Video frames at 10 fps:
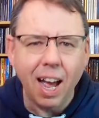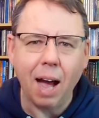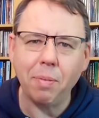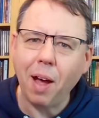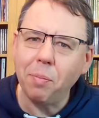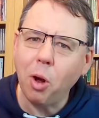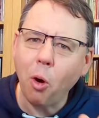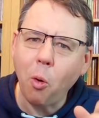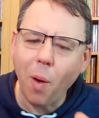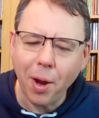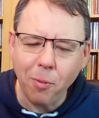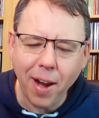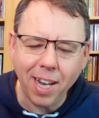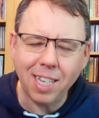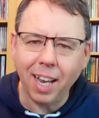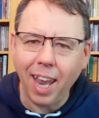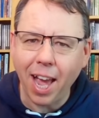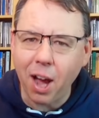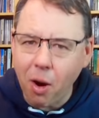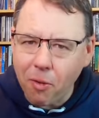I'm not quite ready to
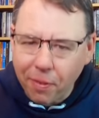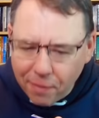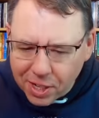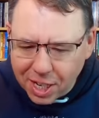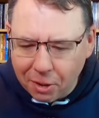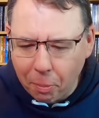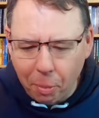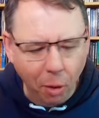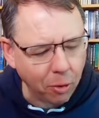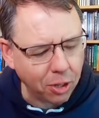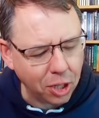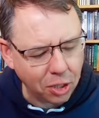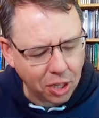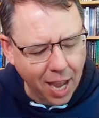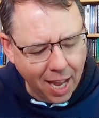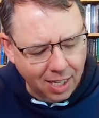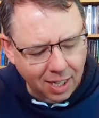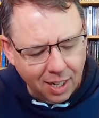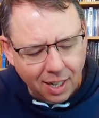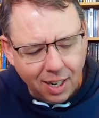let go of the physical product just yet.
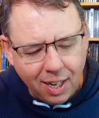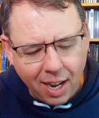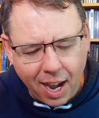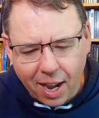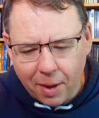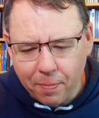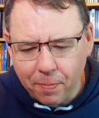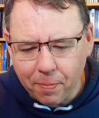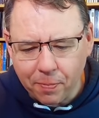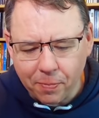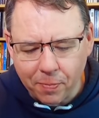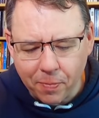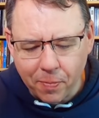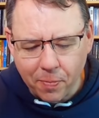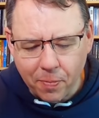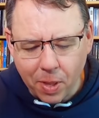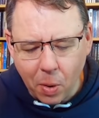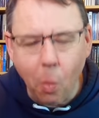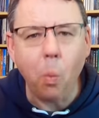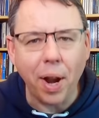When
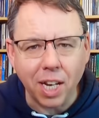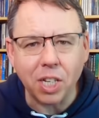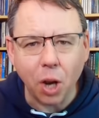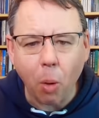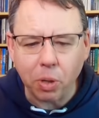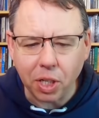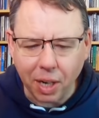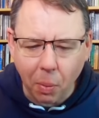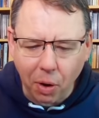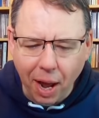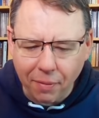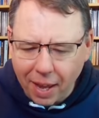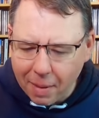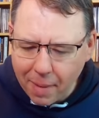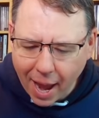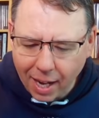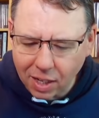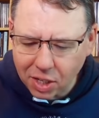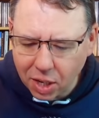it's an option, I want to have that in my hands.